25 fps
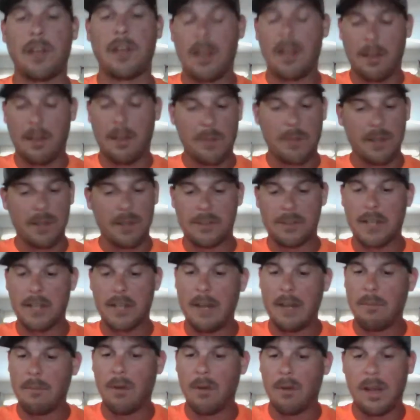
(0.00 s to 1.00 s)
like it could be the
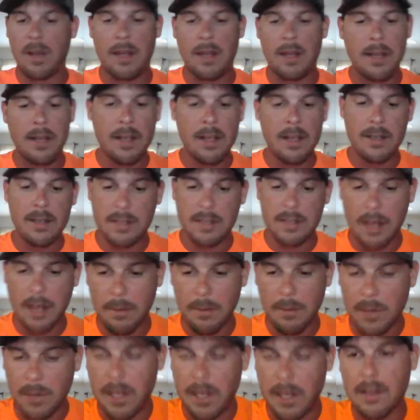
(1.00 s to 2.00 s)
same brand,
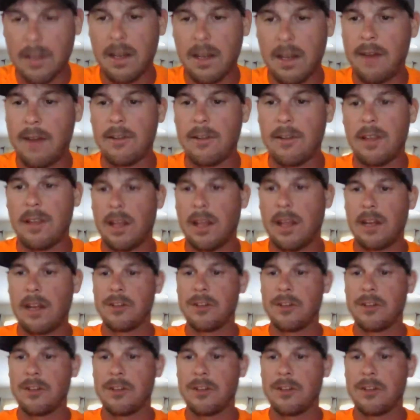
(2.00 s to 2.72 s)
same length and everything,